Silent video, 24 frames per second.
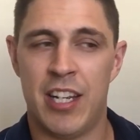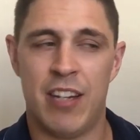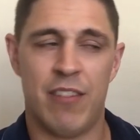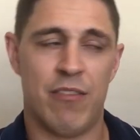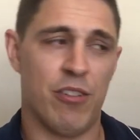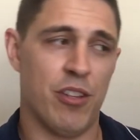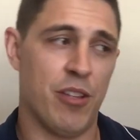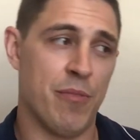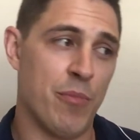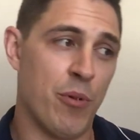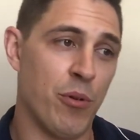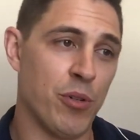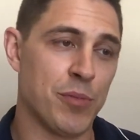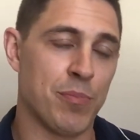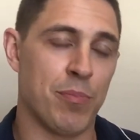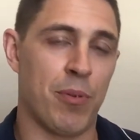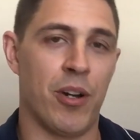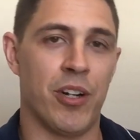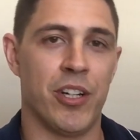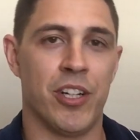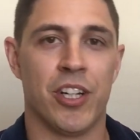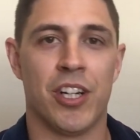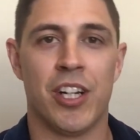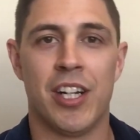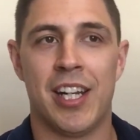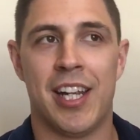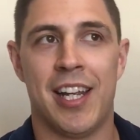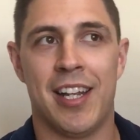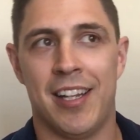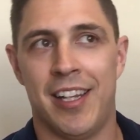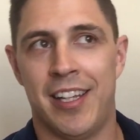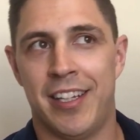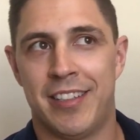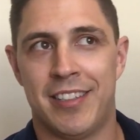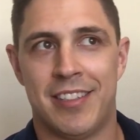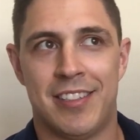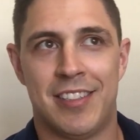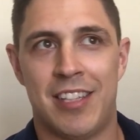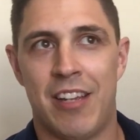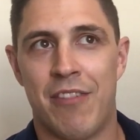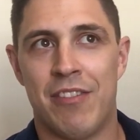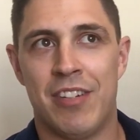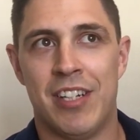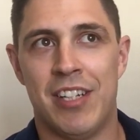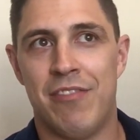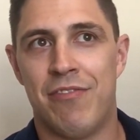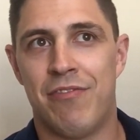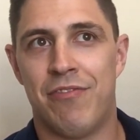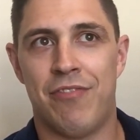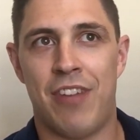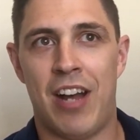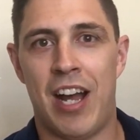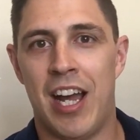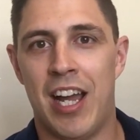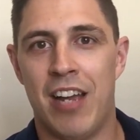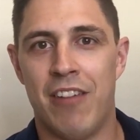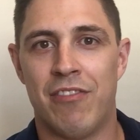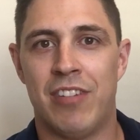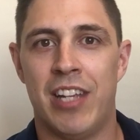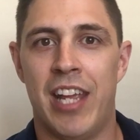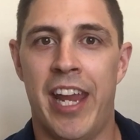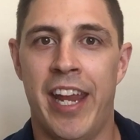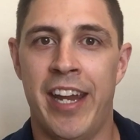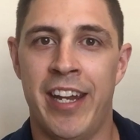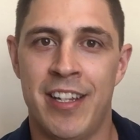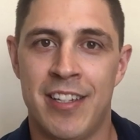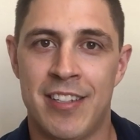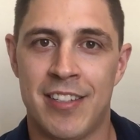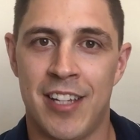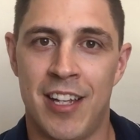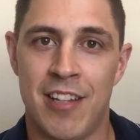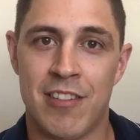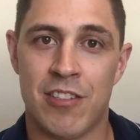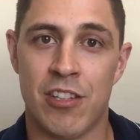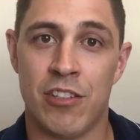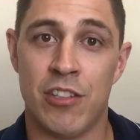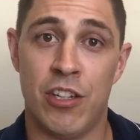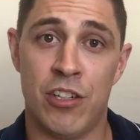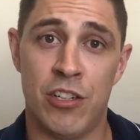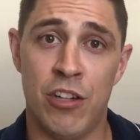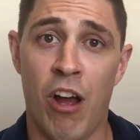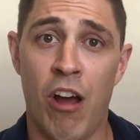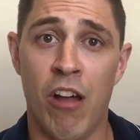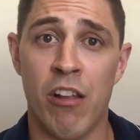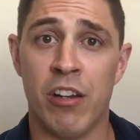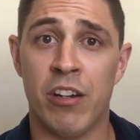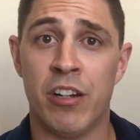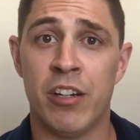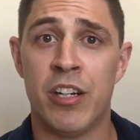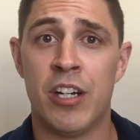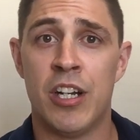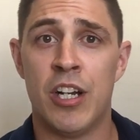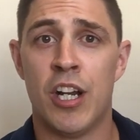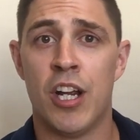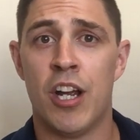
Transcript: For the most part, you're gonna get like 75 to 80 cents on the dollar